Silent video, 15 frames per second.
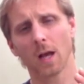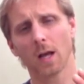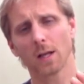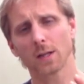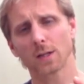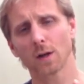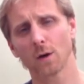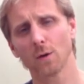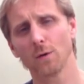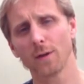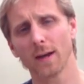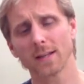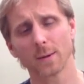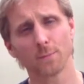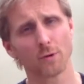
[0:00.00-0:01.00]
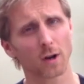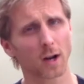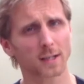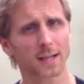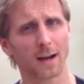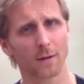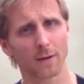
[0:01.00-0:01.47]
So there's a
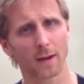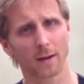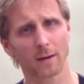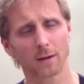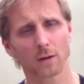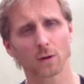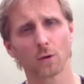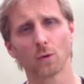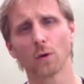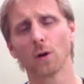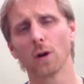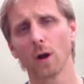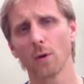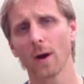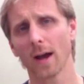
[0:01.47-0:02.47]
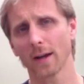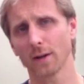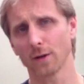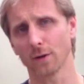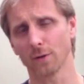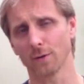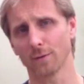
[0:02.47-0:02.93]
product out there called Lohan
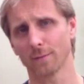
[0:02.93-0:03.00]
Goo.